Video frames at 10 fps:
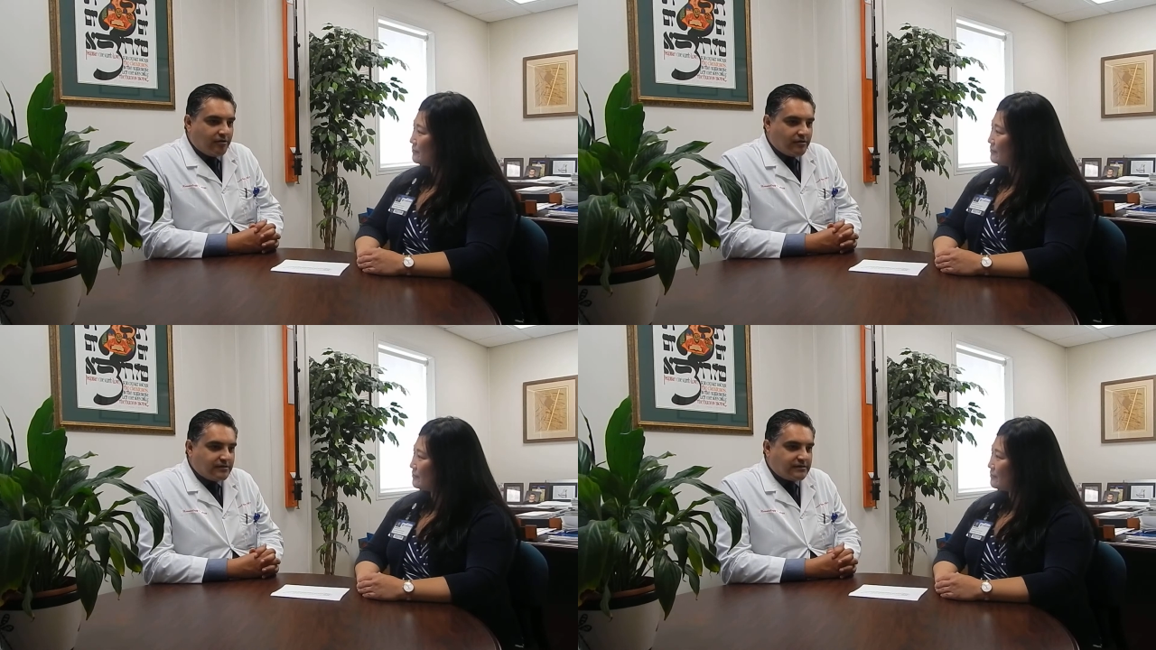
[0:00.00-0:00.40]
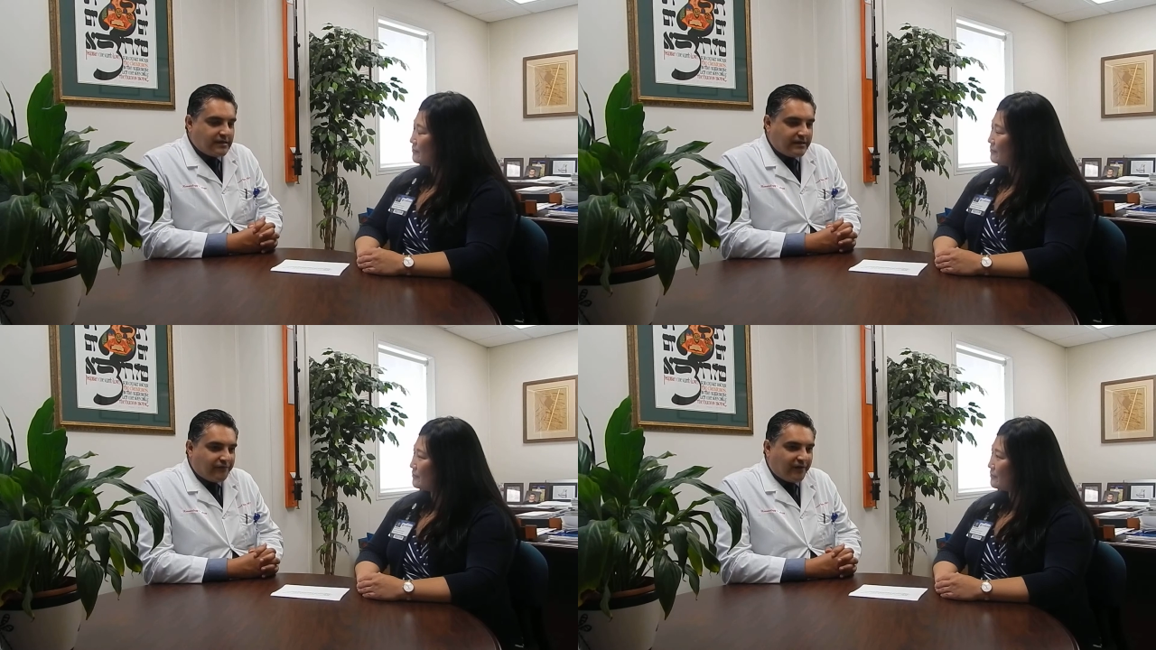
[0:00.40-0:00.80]

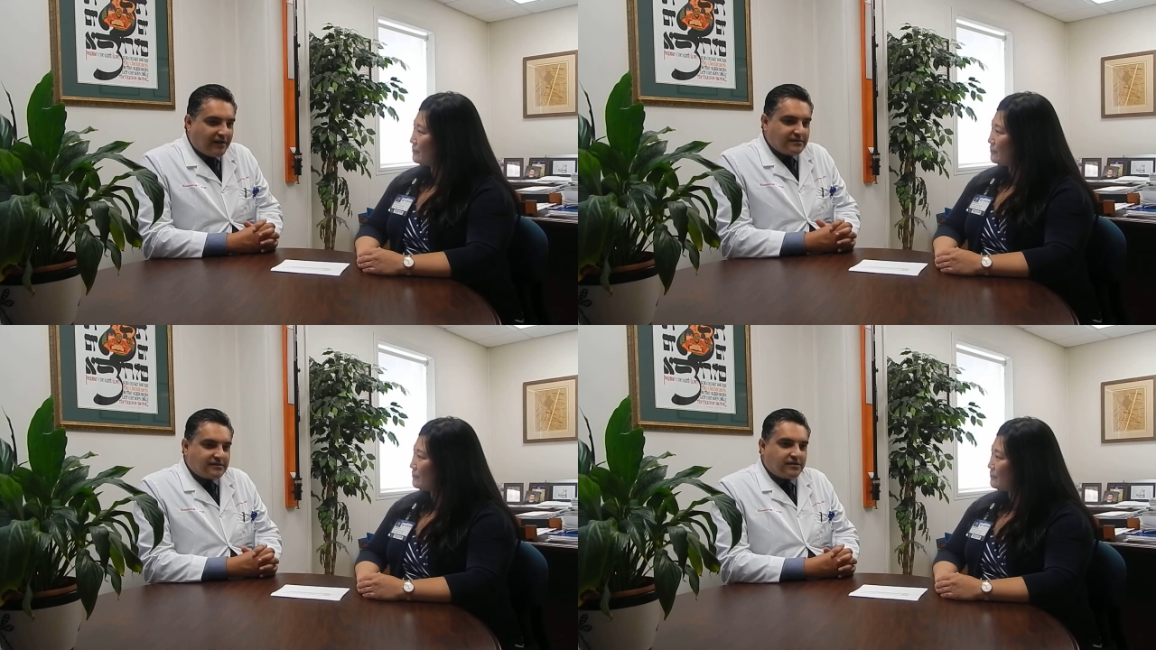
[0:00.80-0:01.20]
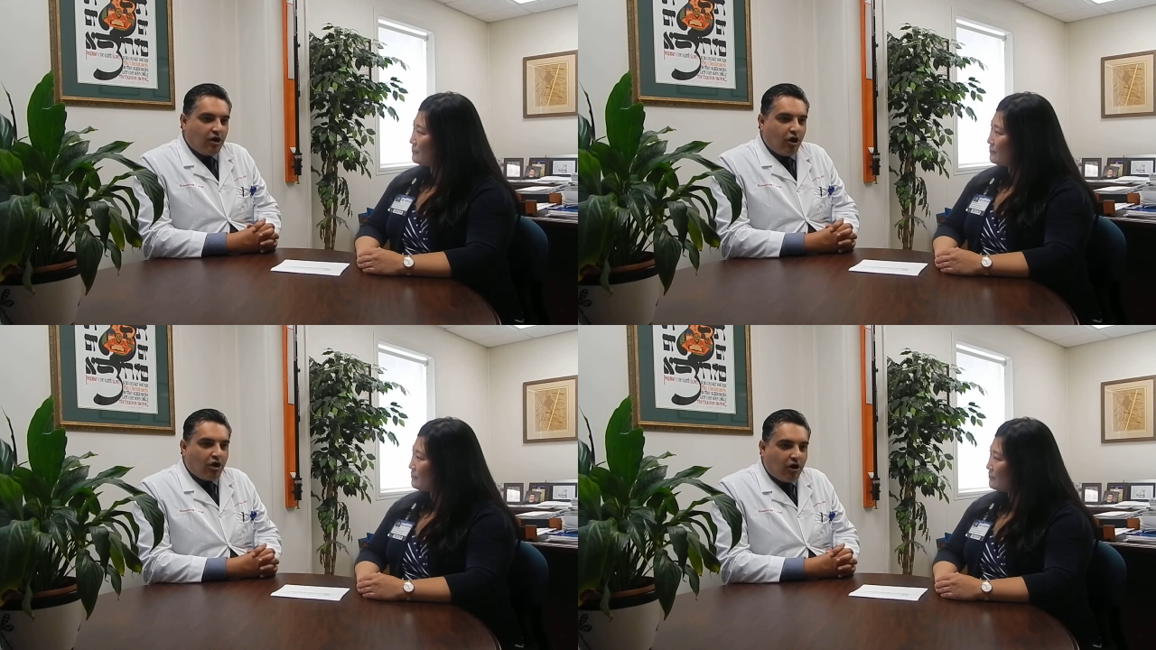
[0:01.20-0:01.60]
Speaker 1: signifies
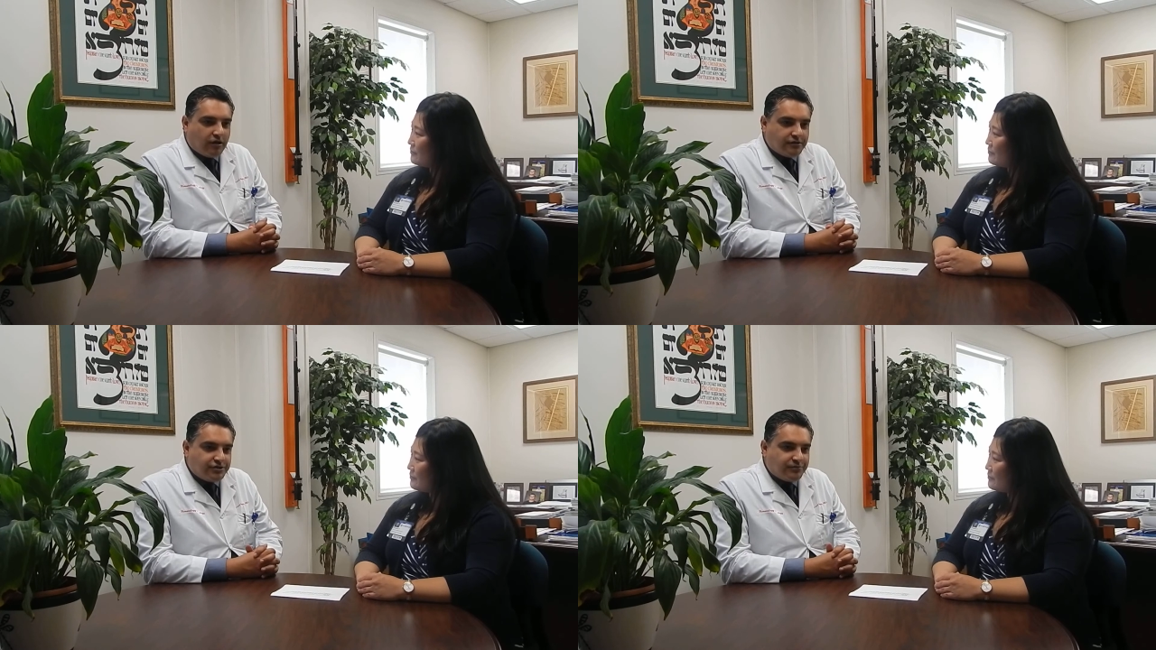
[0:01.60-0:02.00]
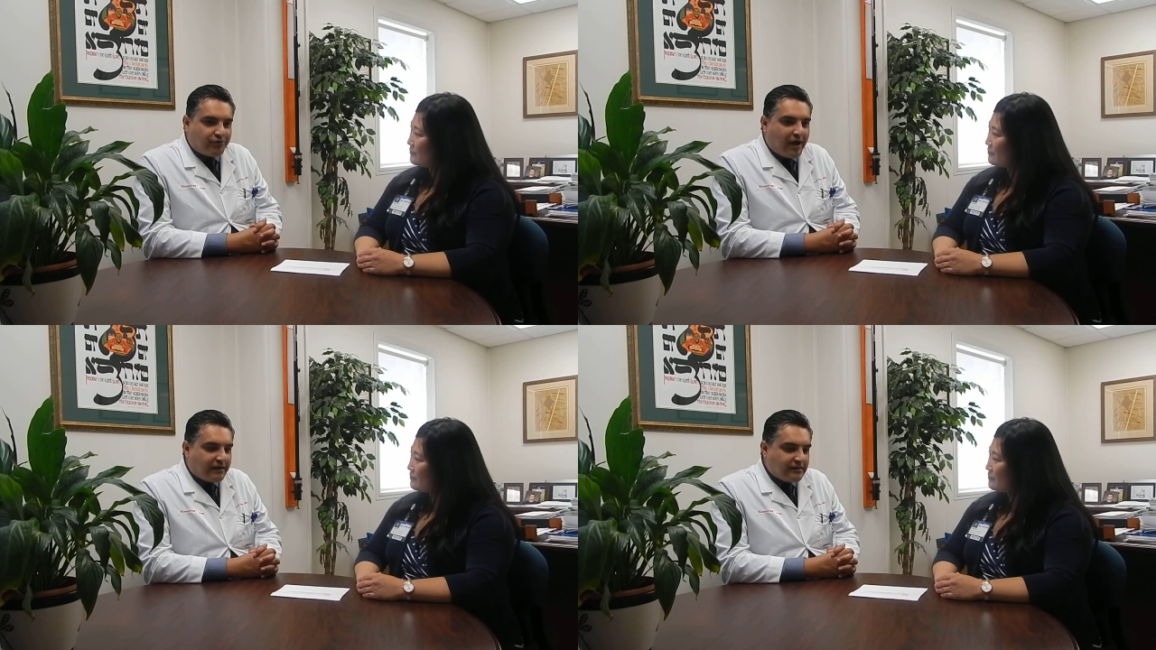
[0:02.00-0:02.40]
oncology
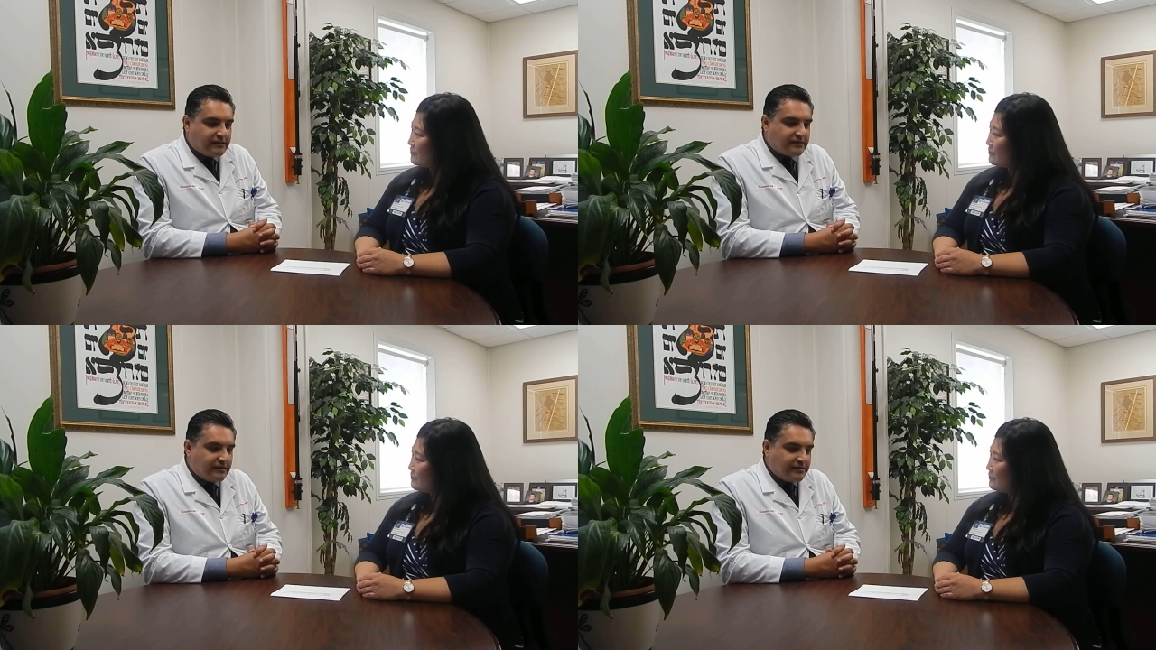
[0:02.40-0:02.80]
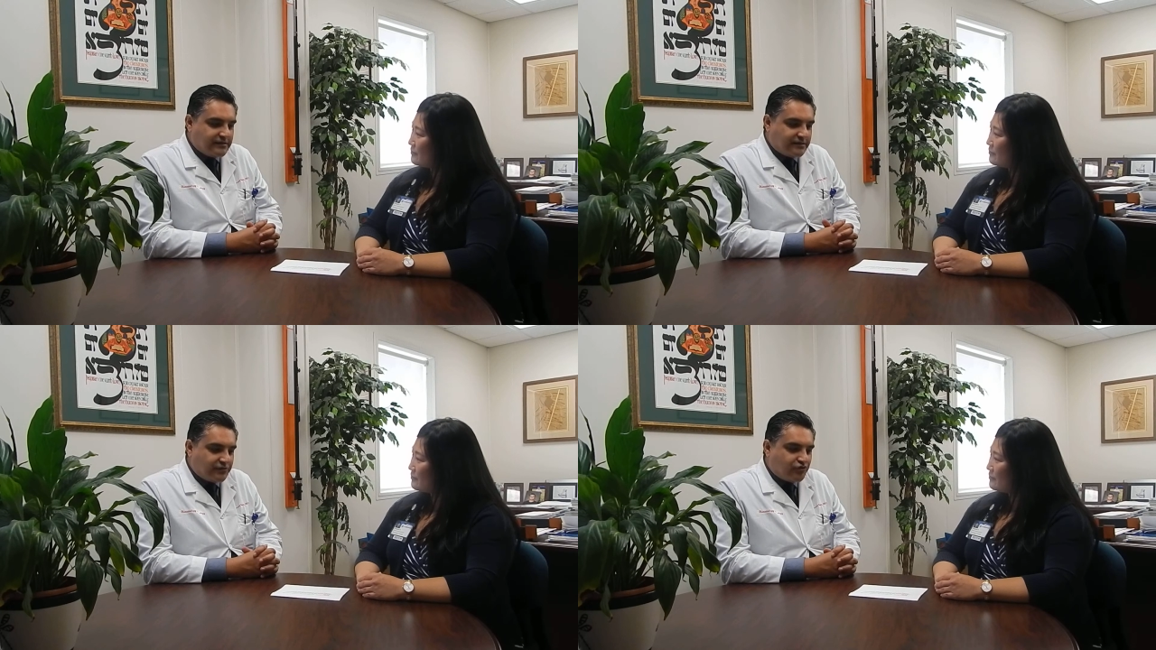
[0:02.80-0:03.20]
practice is
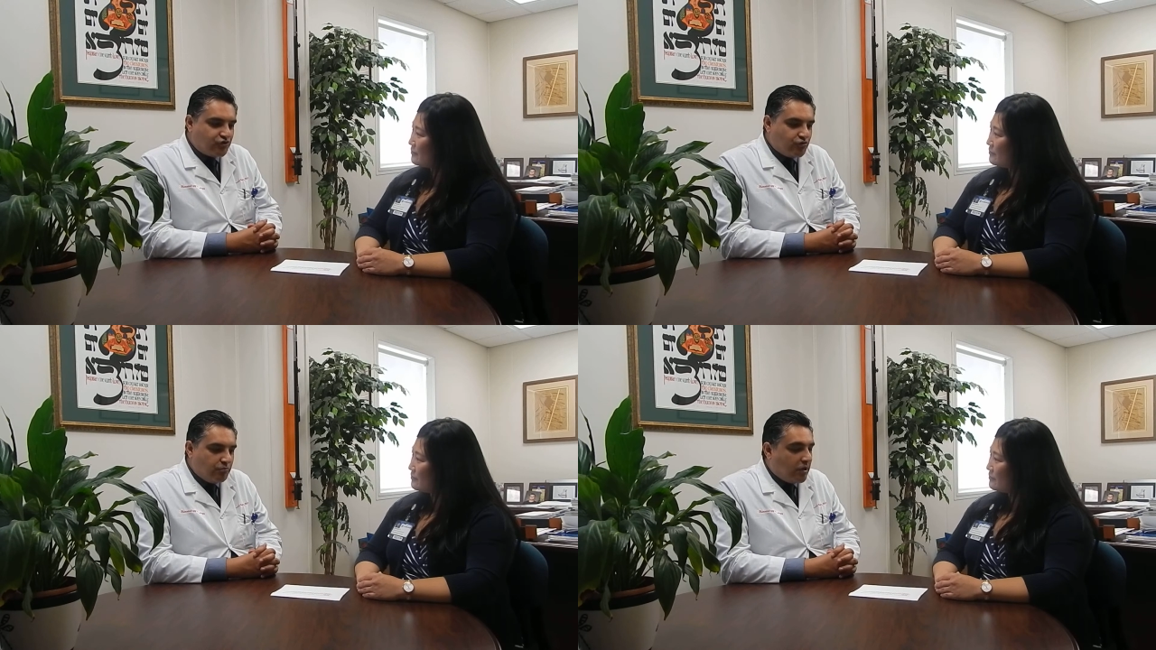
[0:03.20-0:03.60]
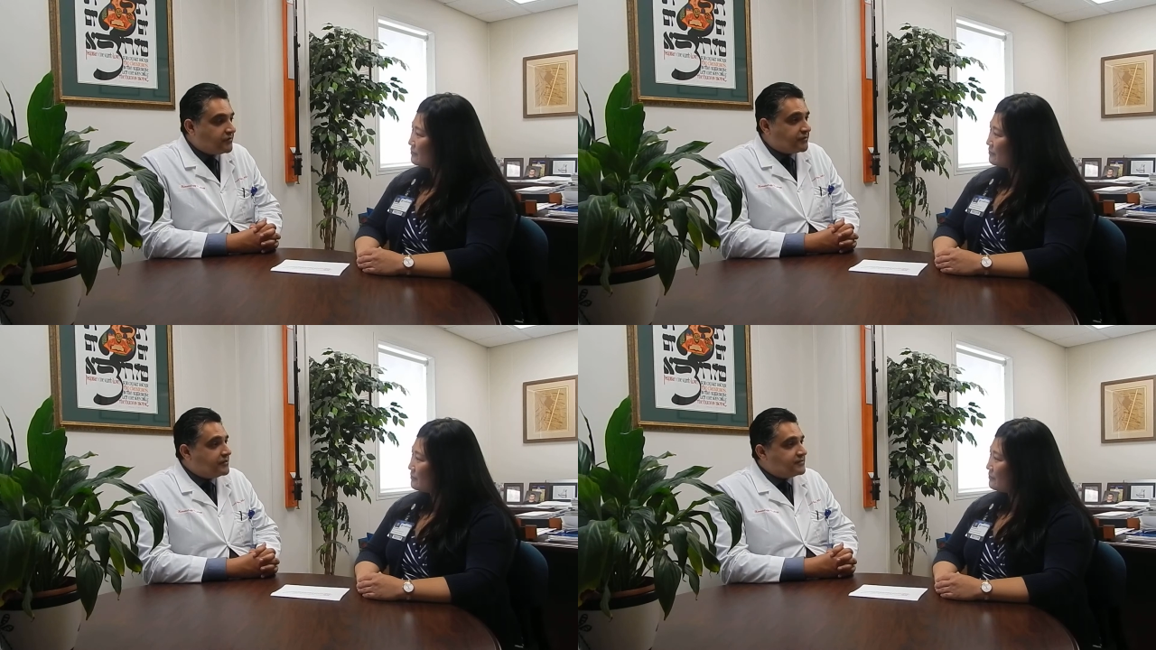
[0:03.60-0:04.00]
the true
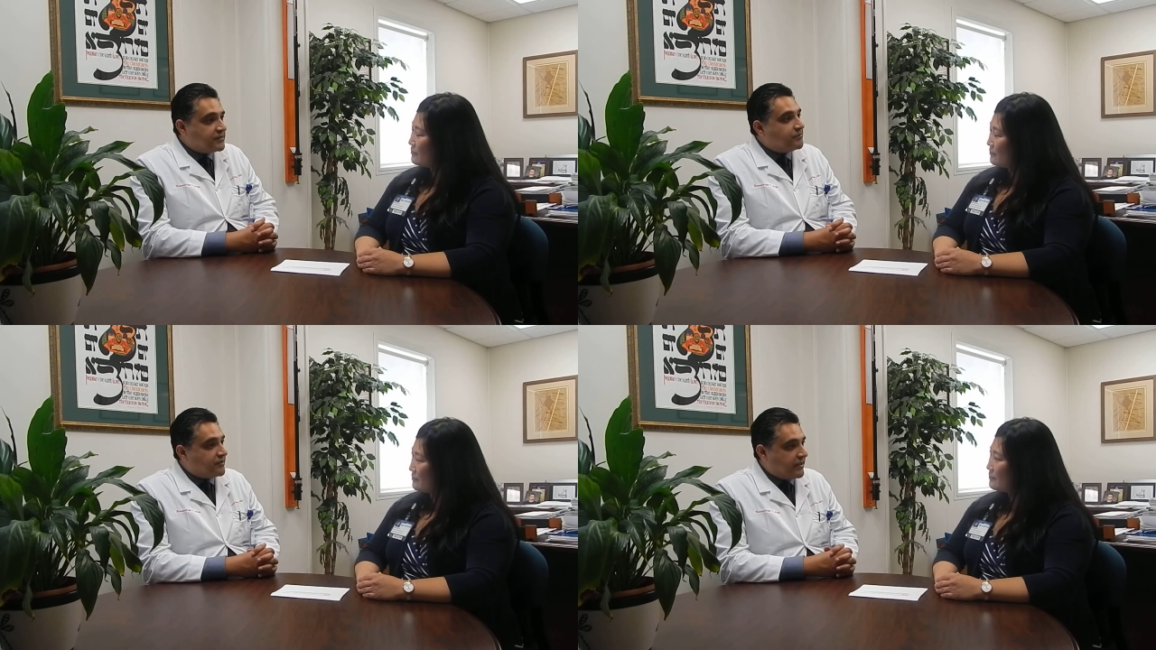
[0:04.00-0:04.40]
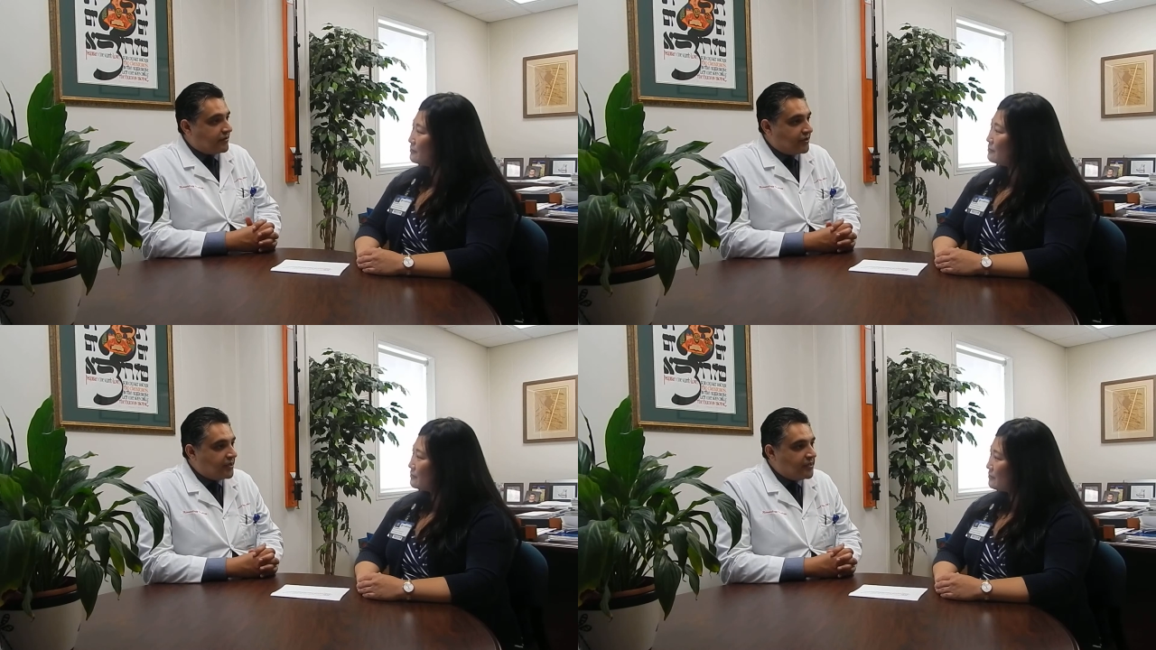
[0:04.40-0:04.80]

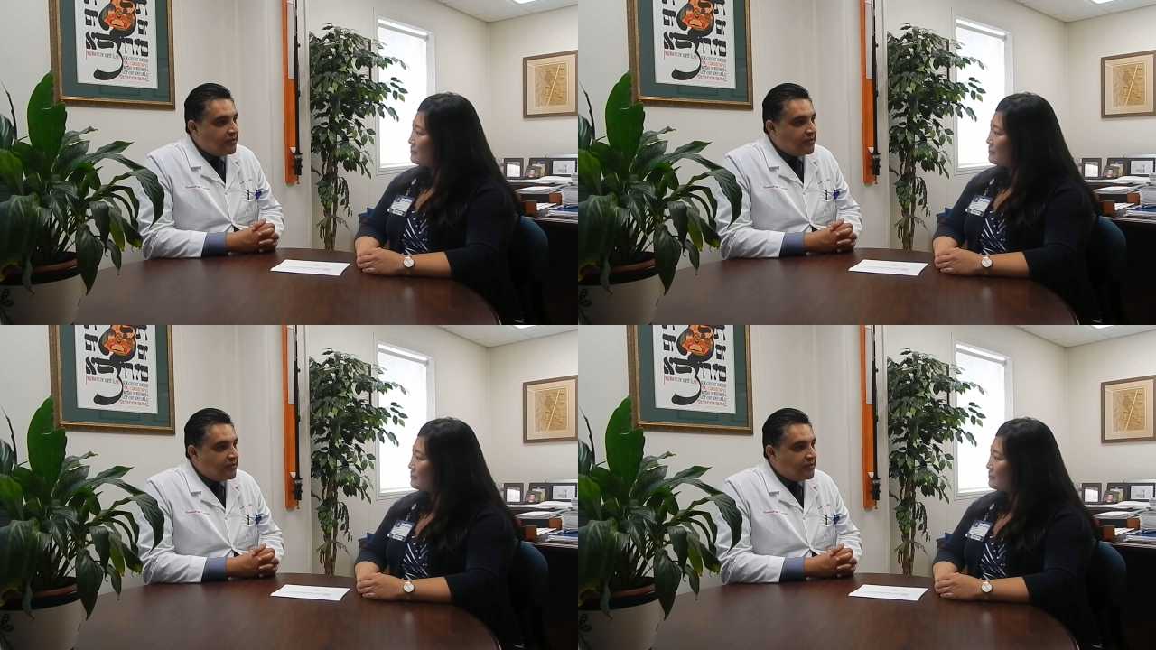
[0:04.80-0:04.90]
multidisciplinary